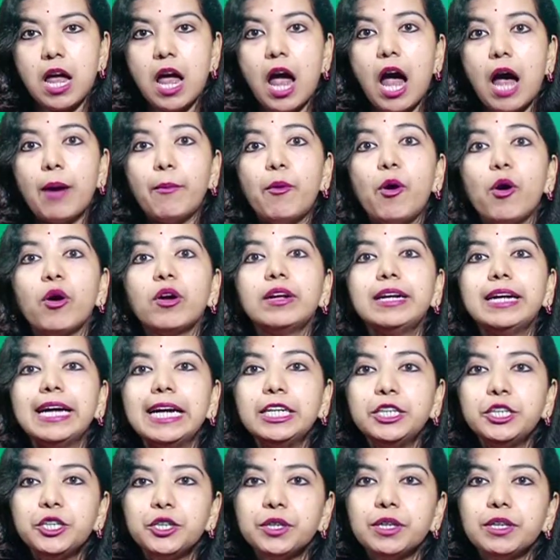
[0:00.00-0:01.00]
among
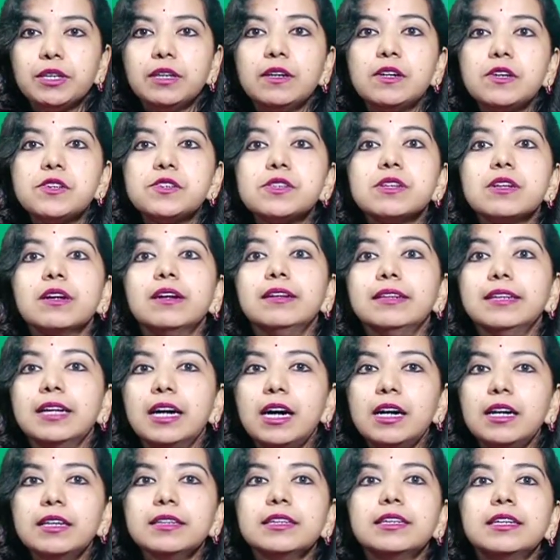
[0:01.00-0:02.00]
teachers,
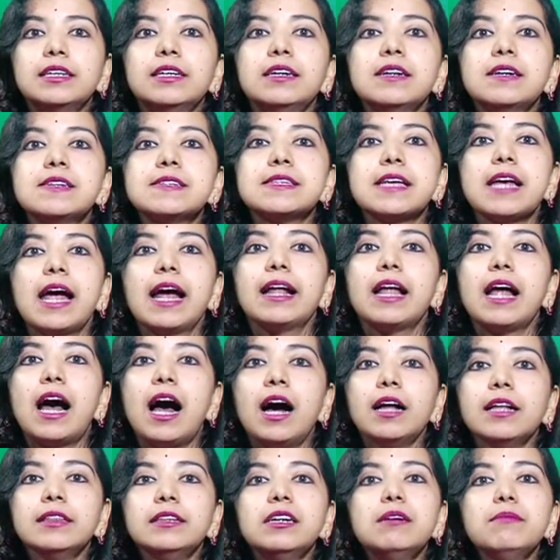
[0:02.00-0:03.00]
learners and
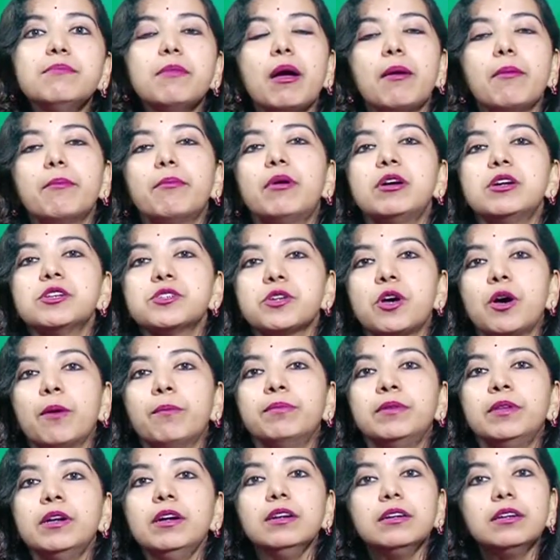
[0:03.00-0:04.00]
other members of
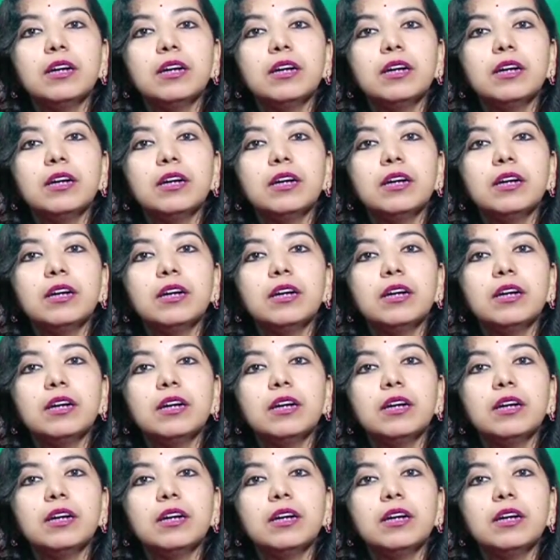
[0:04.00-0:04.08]
the